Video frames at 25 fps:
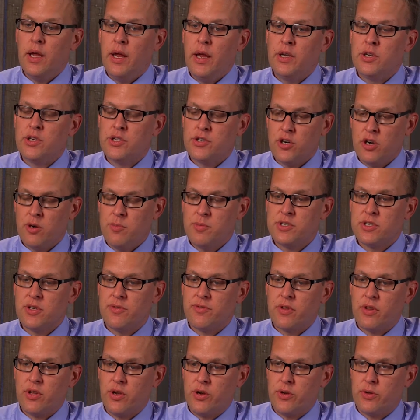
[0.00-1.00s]
In terms
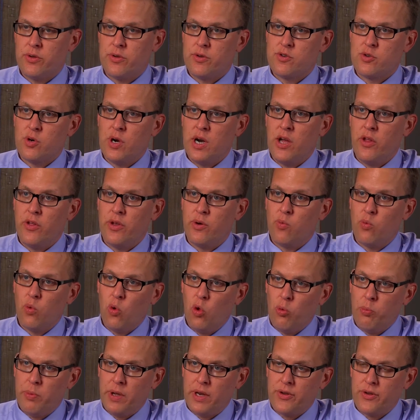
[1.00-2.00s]
of clinical trial
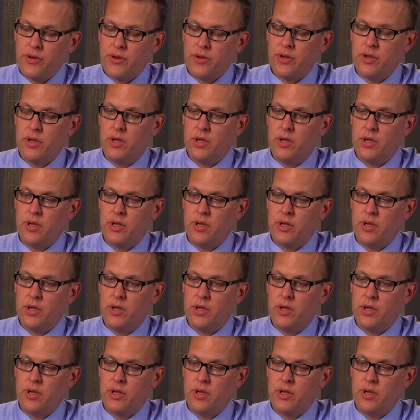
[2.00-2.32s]
enrollment,